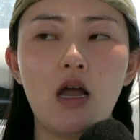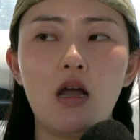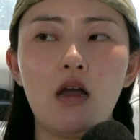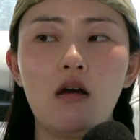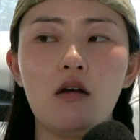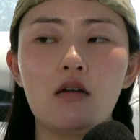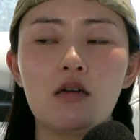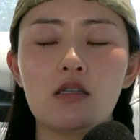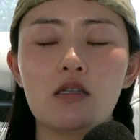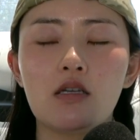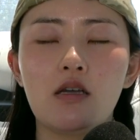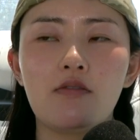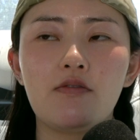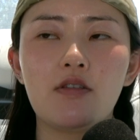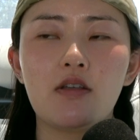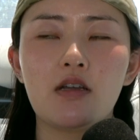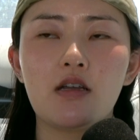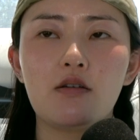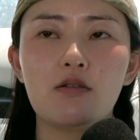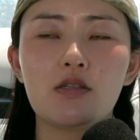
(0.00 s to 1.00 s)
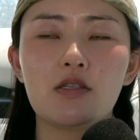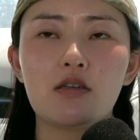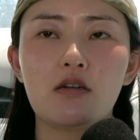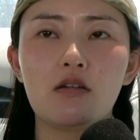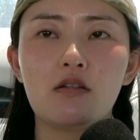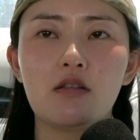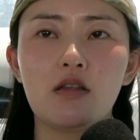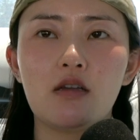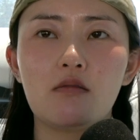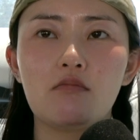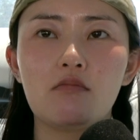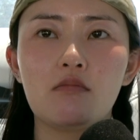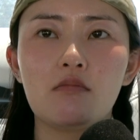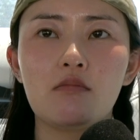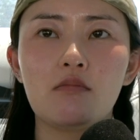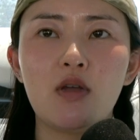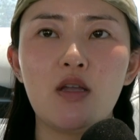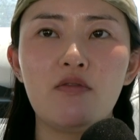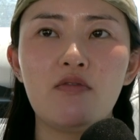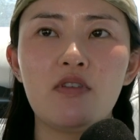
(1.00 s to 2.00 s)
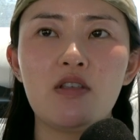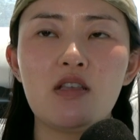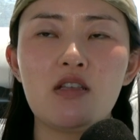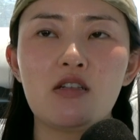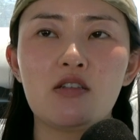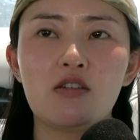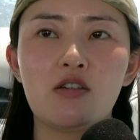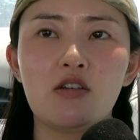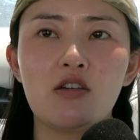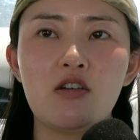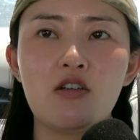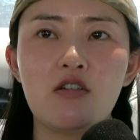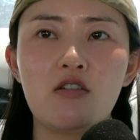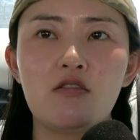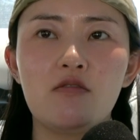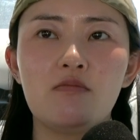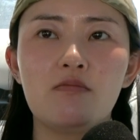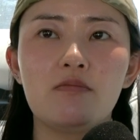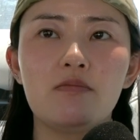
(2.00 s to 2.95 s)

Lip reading: Honestly, I feel like I would start out like, my feelings are hurt.